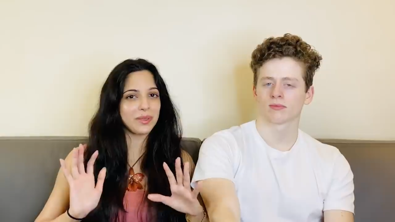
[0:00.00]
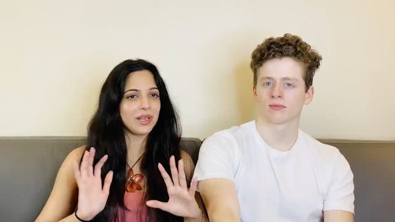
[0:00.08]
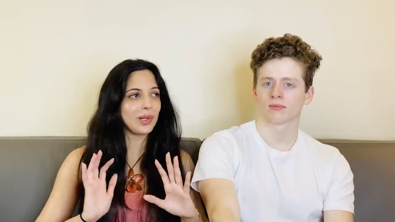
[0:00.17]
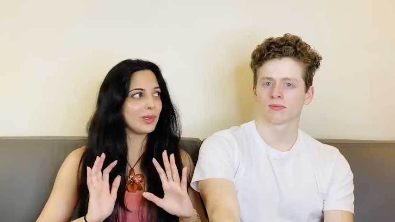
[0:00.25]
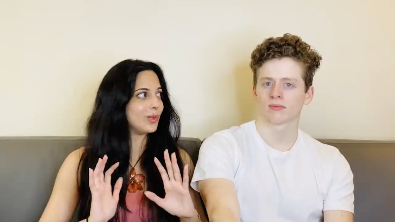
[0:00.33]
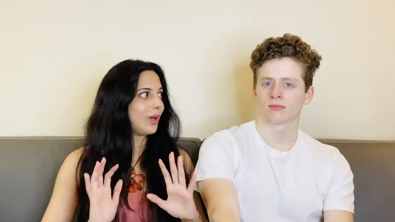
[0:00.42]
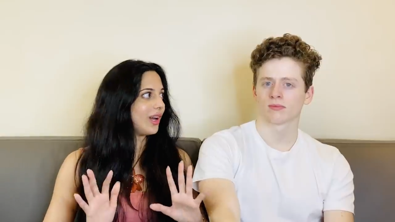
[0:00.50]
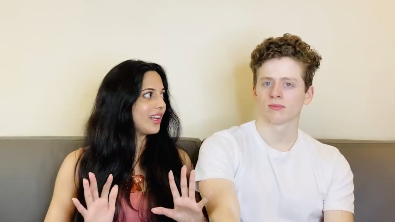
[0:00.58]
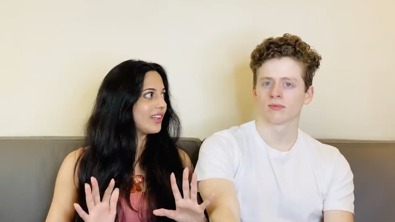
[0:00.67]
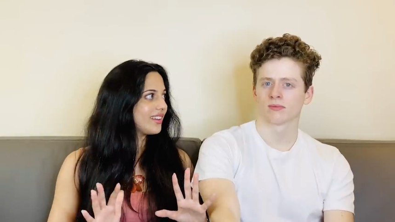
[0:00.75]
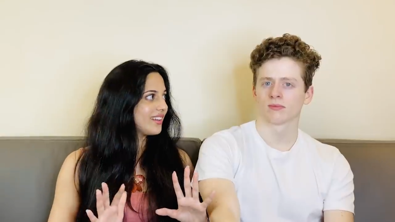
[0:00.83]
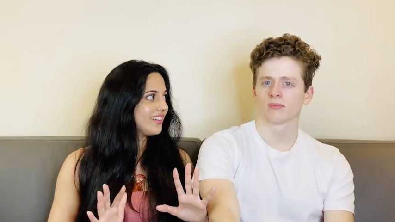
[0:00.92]
Speaker 1: me a
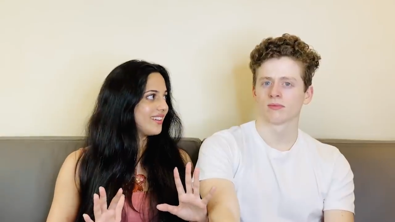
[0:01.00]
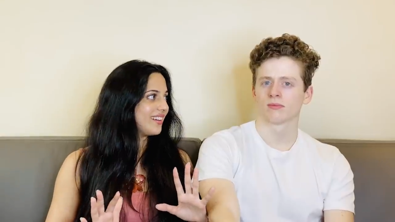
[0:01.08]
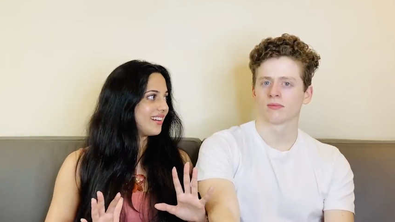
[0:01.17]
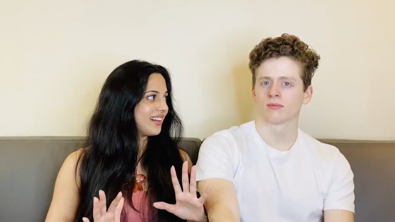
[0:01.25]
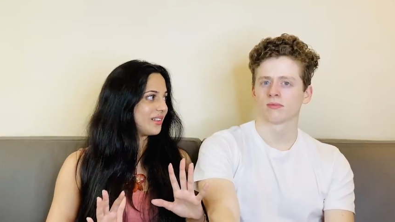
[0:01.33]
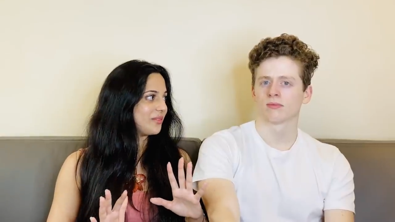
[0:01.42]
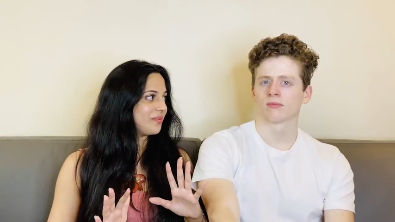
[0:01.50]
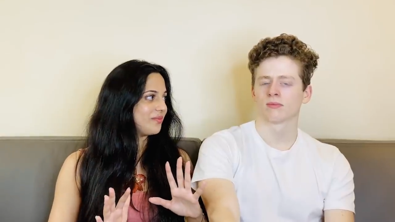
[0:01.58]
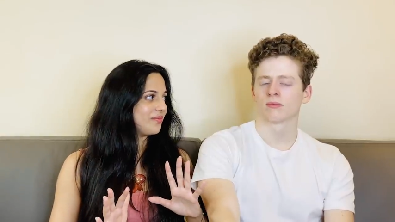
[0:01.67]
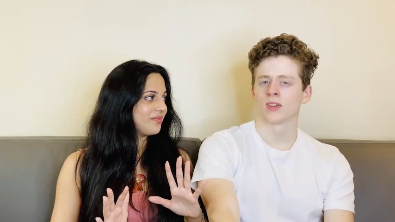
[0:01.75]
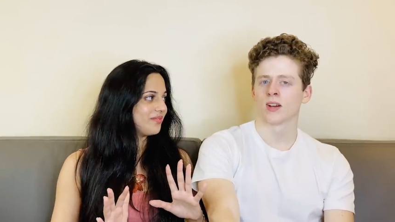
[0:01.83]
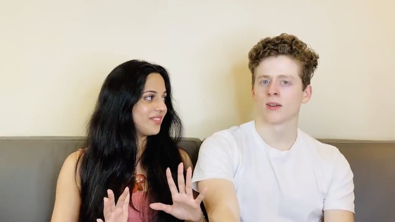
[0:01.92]
lot.
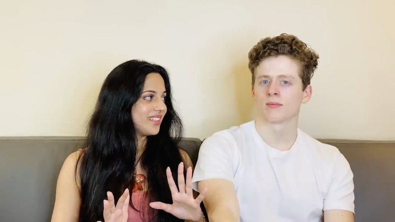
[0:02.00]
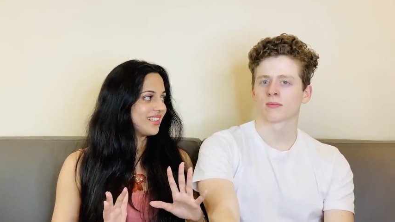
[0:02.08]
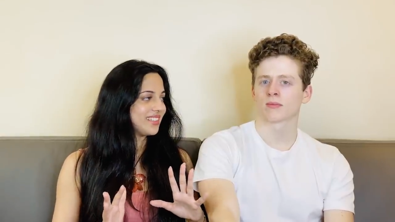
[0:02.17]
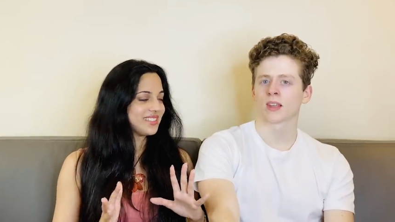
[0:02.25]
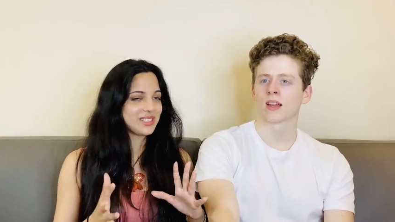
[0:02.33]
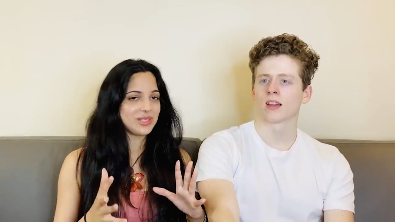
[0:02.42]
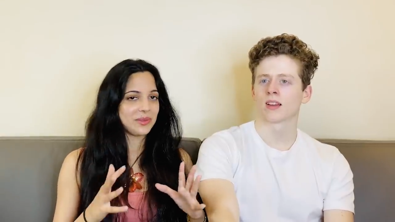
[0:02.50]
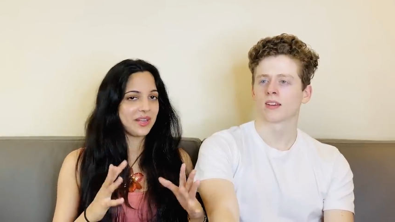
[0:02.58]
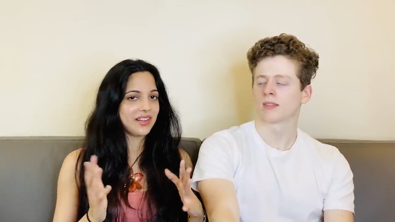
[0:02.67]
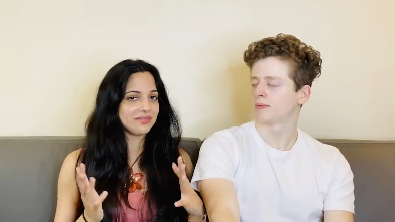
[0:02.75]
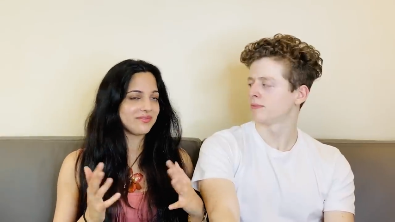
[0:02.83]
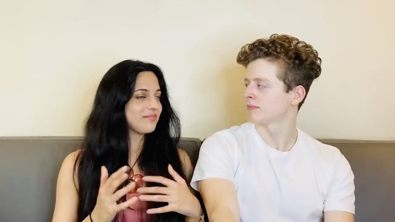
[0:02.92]
Um, yeah. And so,
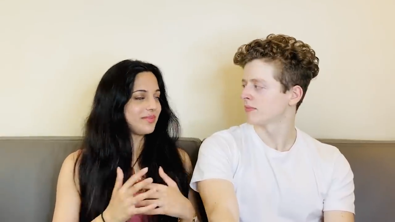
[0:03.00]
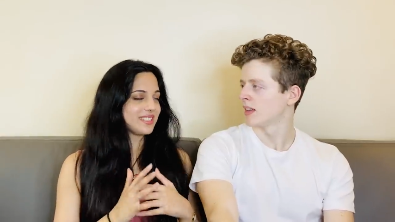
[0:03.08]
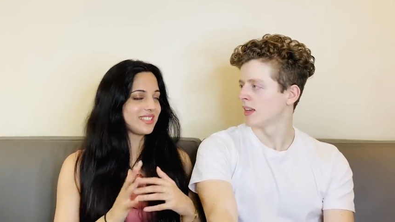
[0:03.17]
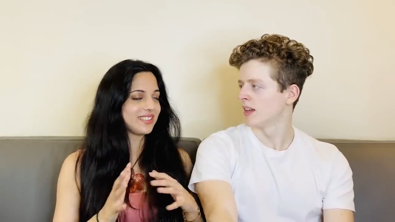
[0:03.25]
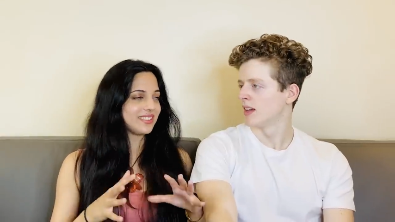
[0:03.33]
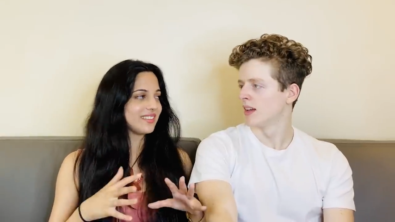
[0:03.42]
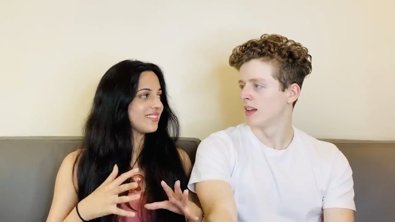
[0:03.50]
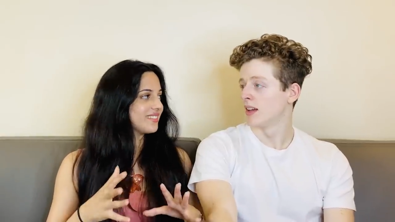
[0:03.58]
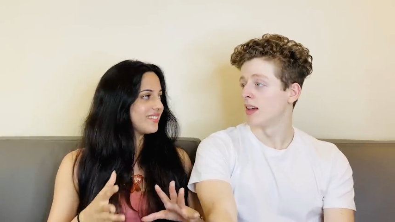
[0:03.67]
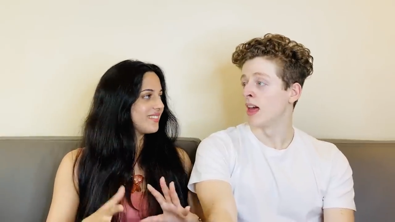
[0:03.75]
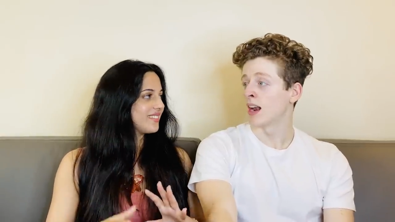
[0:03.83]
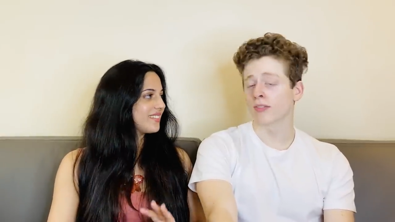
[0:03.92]
yeah, basically.
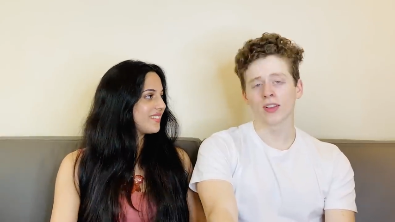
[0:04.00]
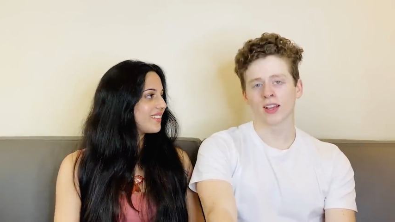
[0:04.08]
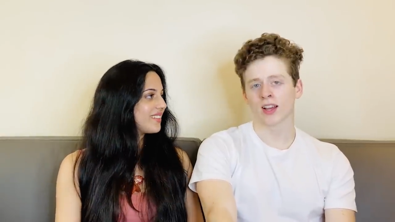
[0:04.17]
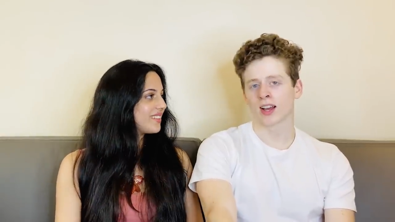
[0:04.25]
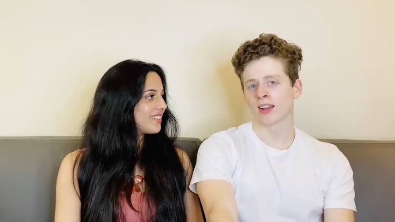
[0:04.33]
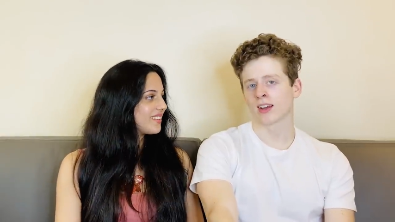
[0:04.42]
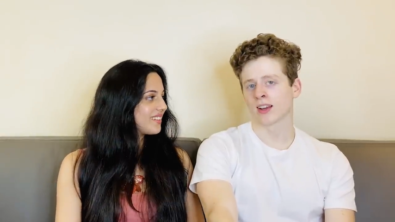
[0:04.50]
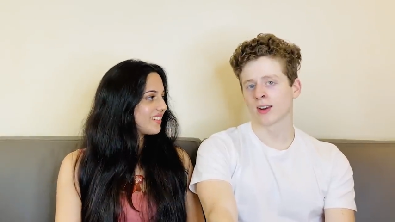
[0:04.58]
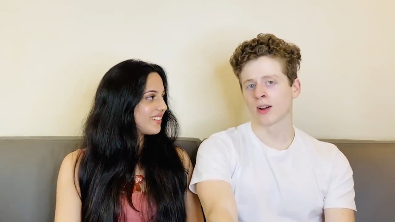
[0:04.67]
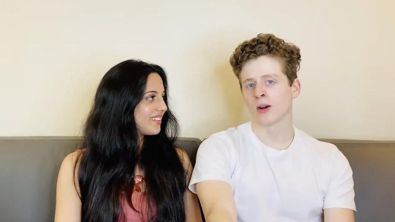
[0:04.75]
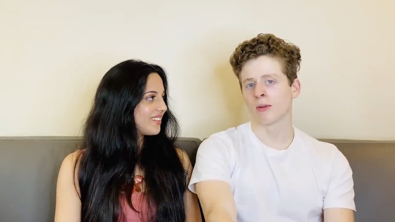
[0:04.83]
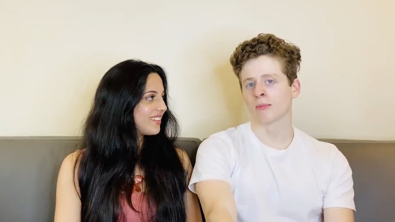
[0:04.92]
And I
Speaker 2: felt like I'd
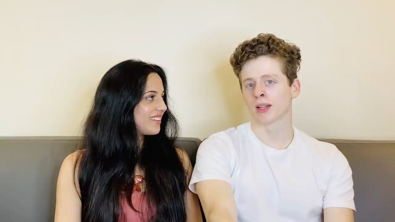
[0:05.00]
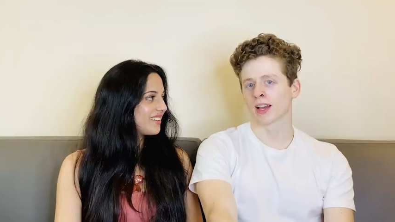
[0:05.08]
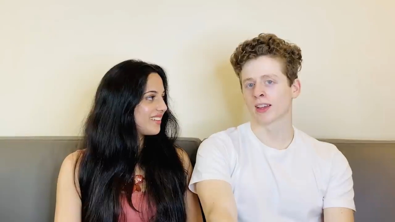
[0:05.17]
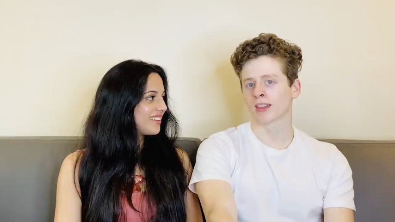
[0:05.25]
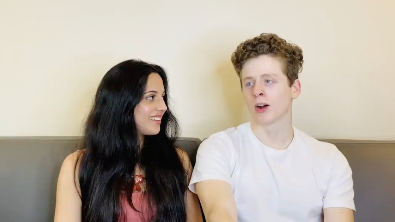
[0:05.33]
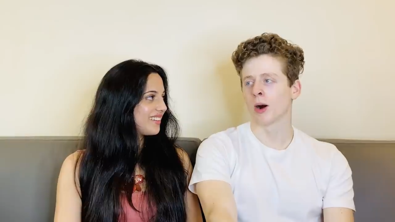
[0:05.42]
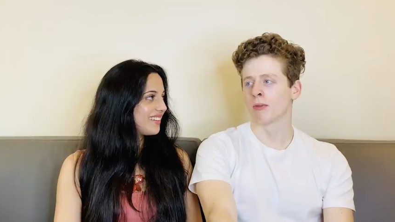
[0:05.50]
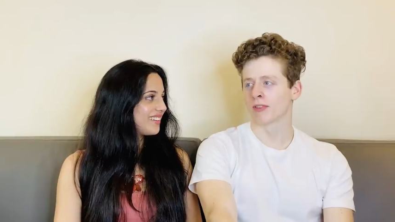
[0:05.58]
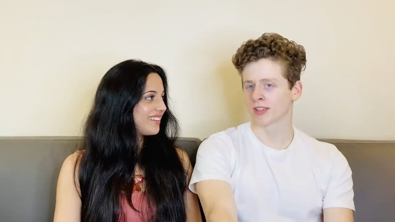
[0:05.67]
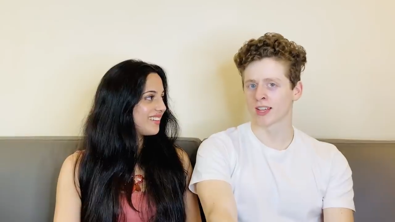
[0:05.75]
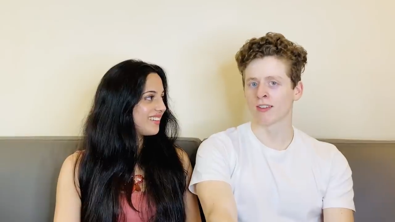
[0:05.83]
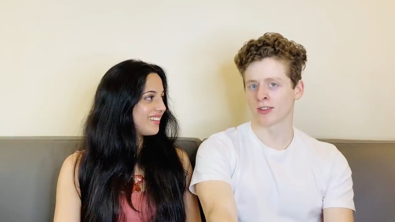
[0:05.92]
gone home, but like the home
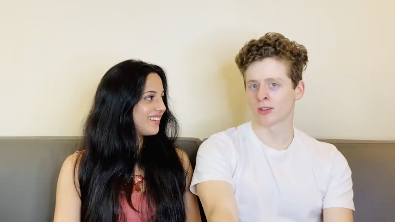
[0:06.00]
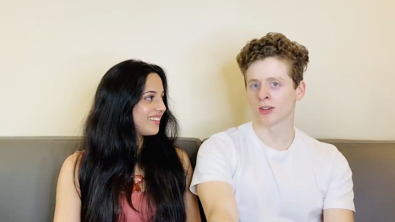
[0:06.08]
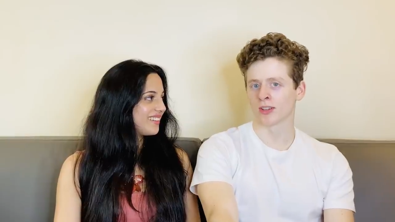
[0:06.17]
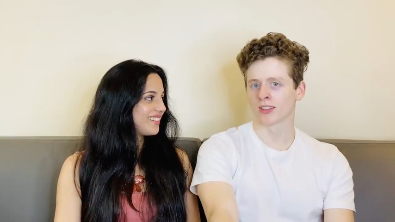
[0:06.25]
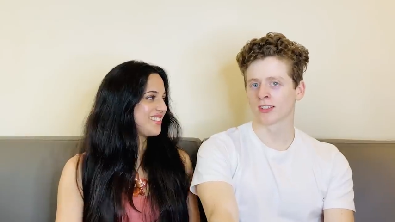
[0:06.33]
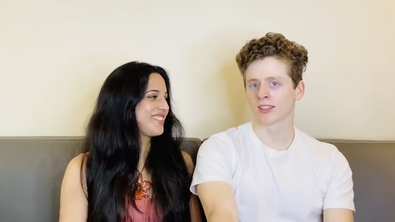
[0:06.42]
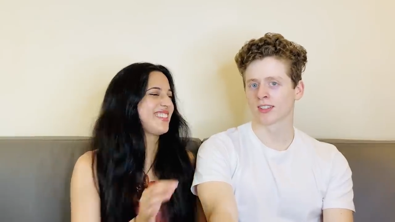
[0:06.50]
of a seven year old.